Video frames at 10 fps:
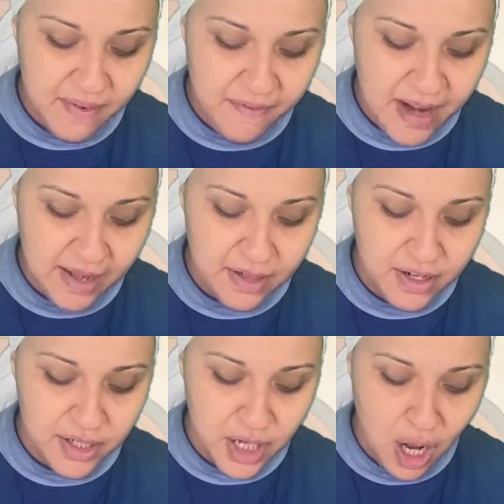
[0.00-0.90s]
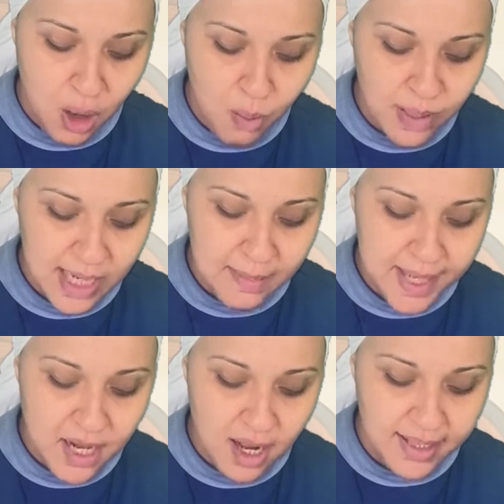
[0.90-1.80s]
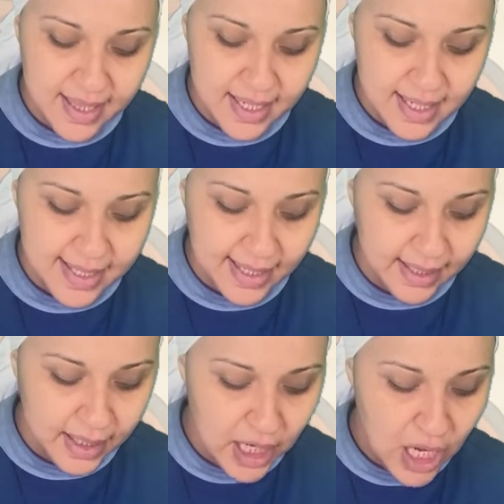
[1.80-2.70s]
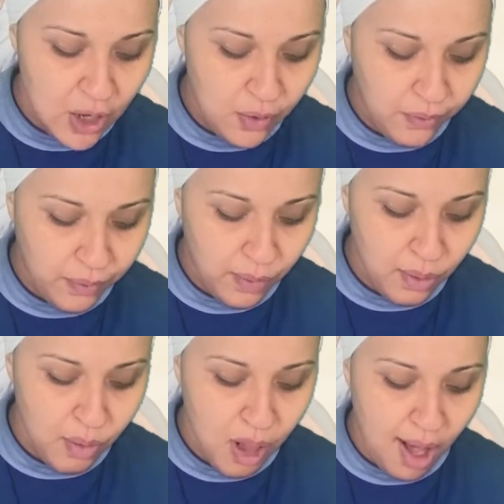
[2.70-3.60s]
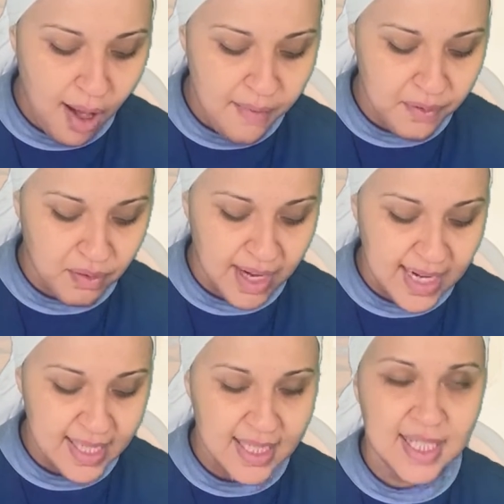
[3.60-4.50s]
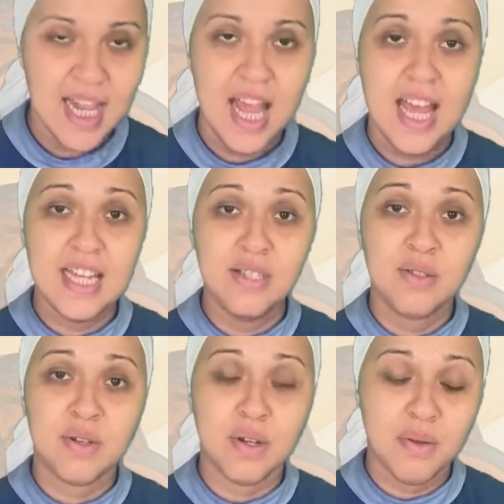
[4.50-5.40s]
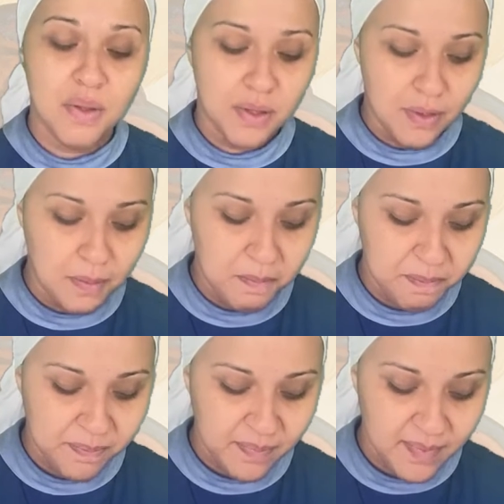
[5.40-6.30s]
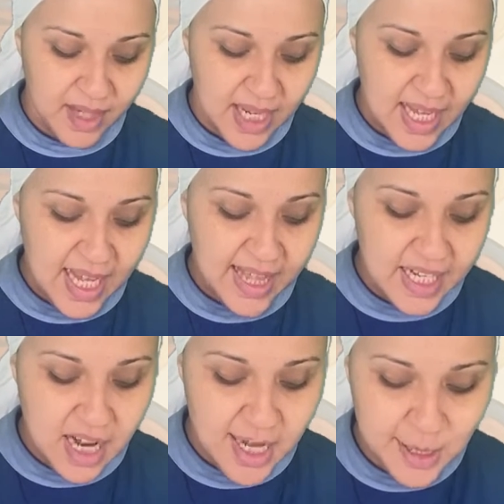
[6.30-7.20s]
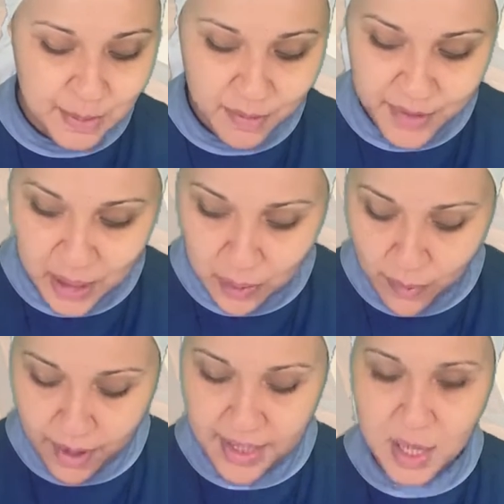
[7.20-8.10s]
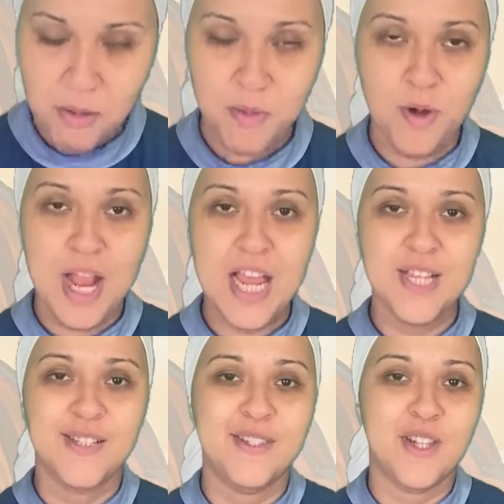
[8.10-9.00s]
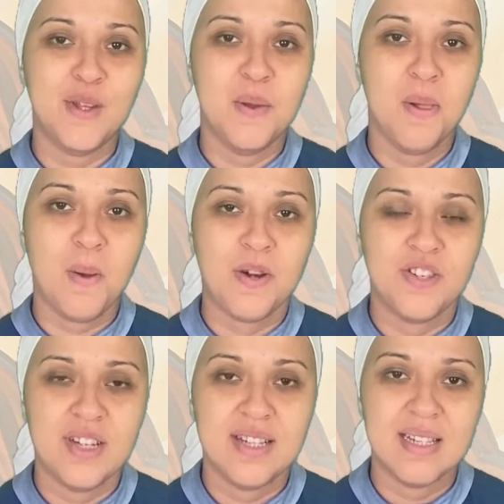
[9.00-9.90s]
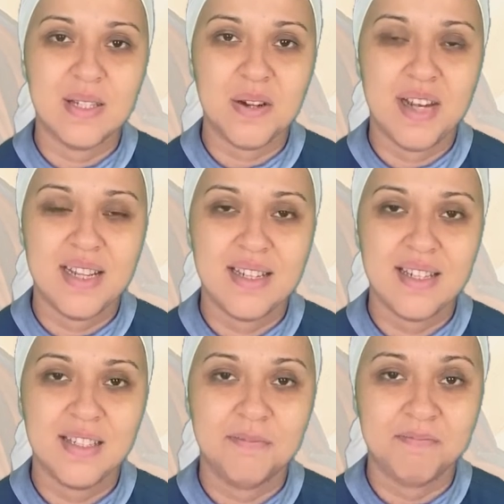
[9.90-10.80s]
Father's only begotten Son, full of grace and truth. The Gospel of the Lord. Praise to you, Lord Jesus Christ.